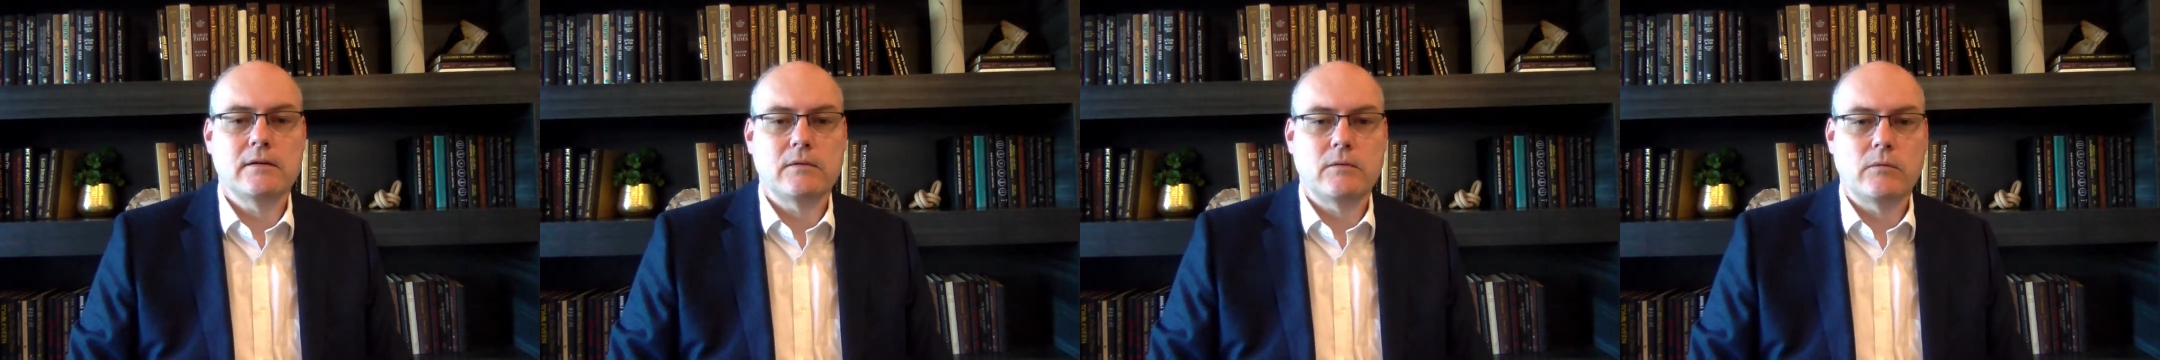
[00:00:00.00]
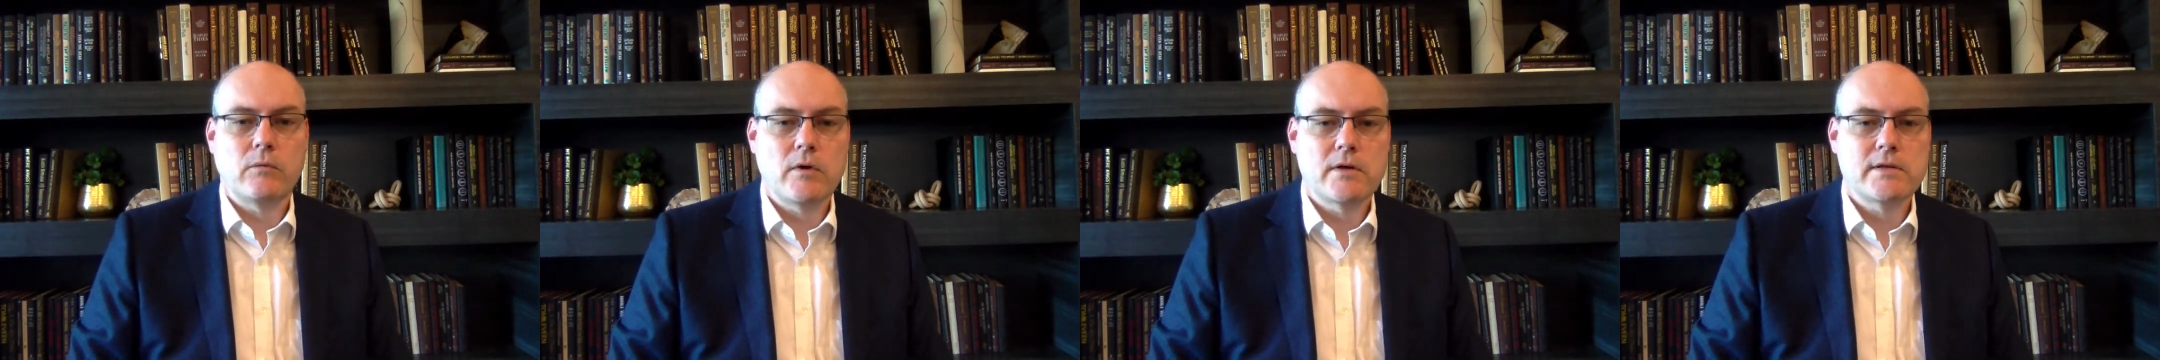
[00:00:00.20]

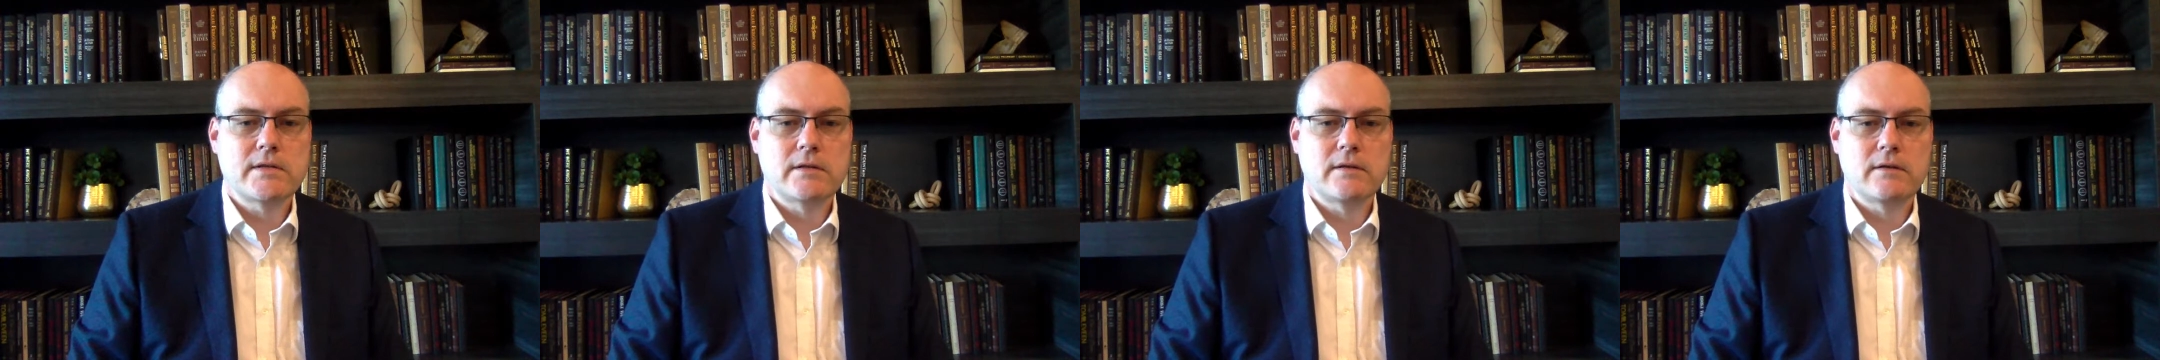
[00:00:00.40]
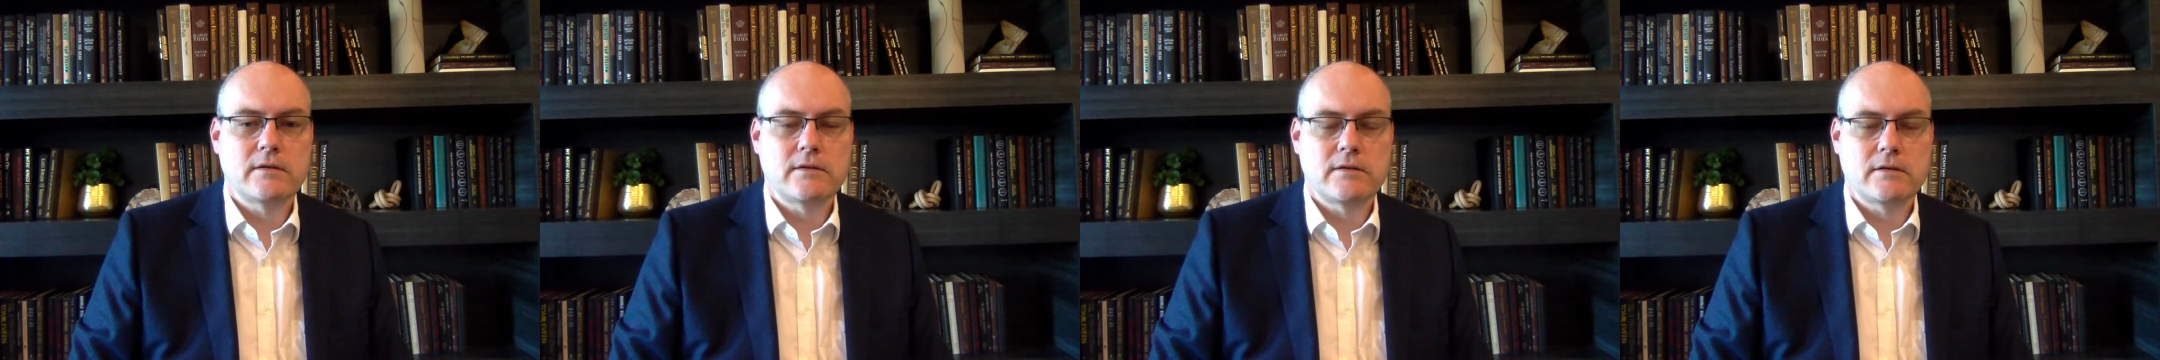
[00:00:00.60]

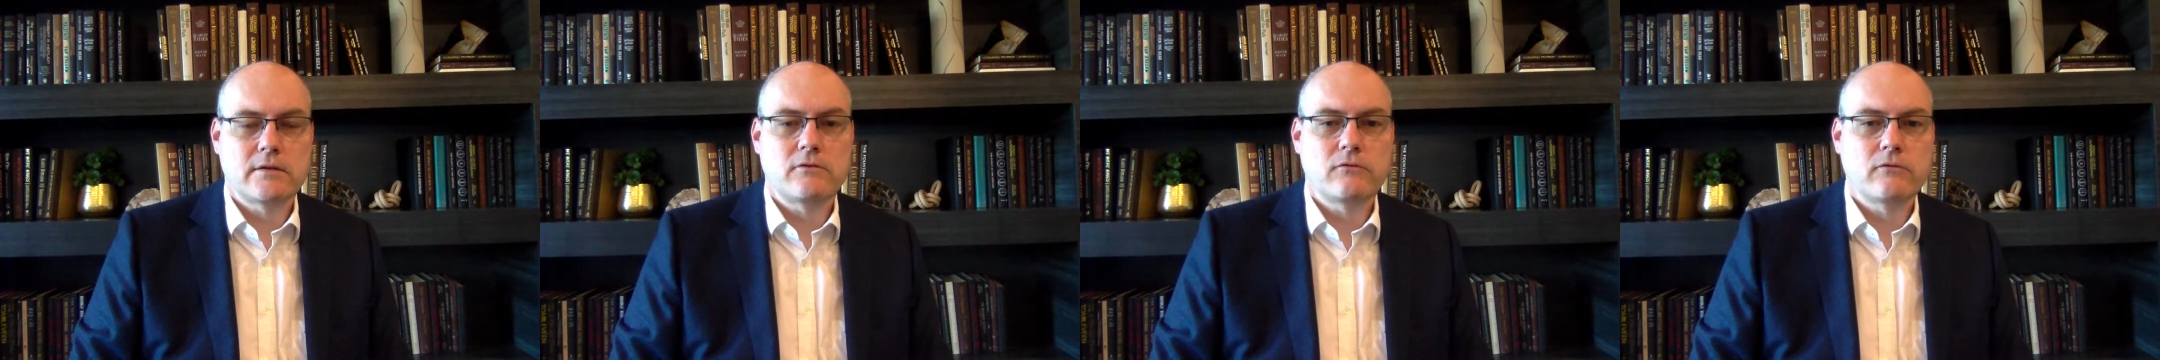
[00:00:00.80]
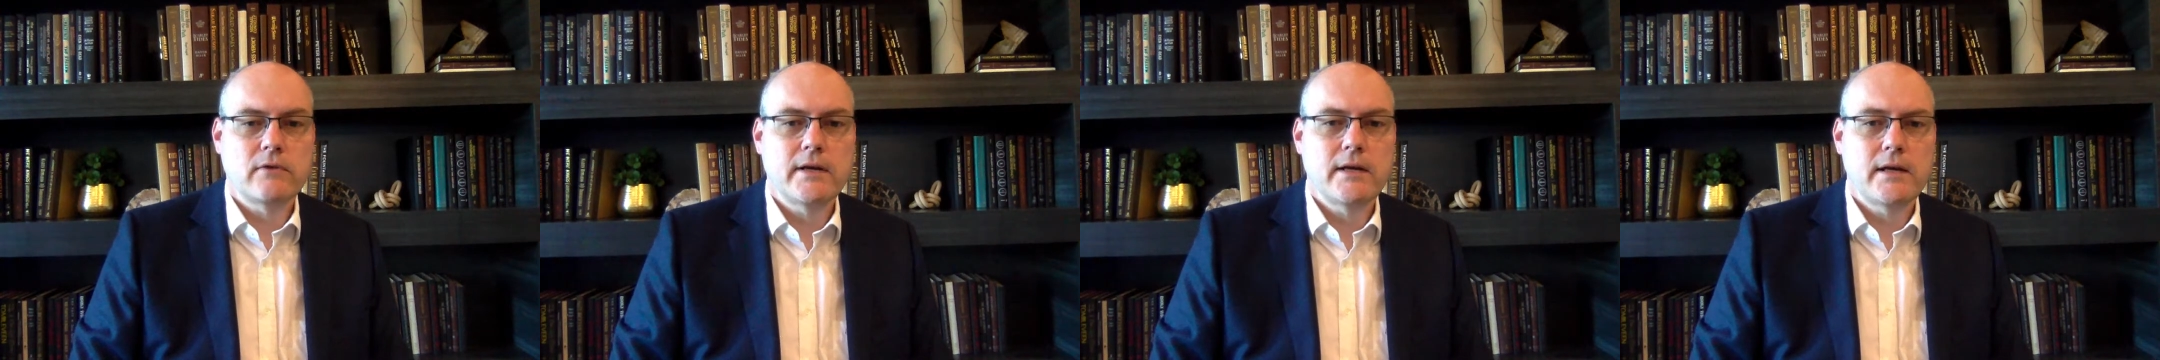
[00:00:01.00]
wasn't so
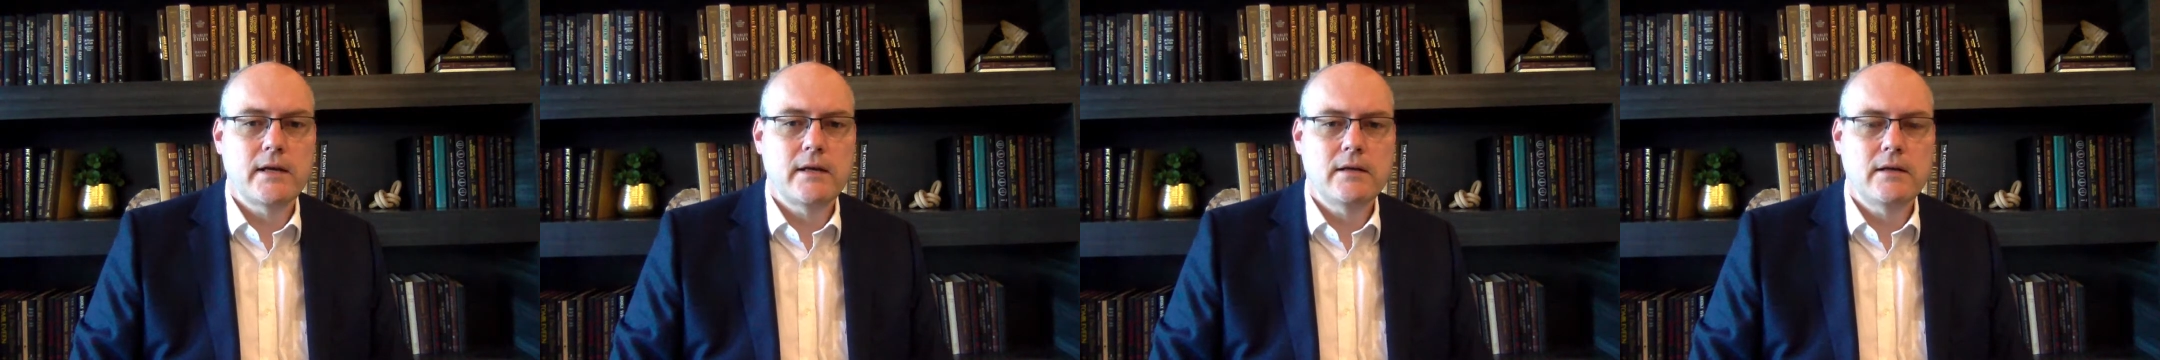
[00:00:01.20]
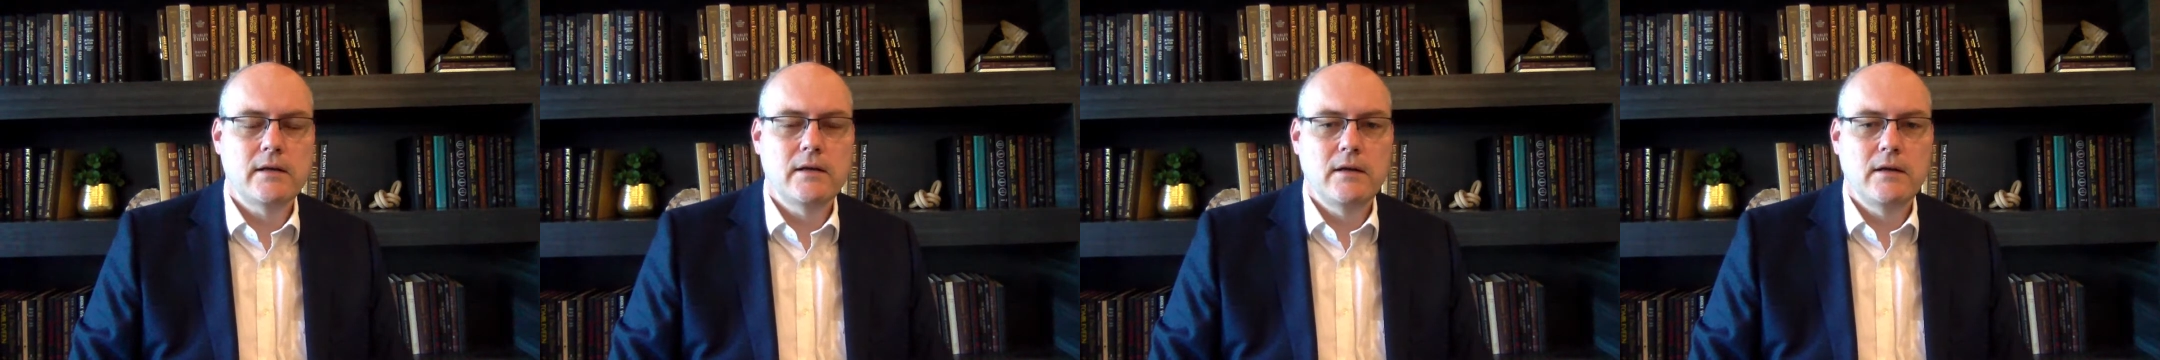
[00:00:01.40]
great.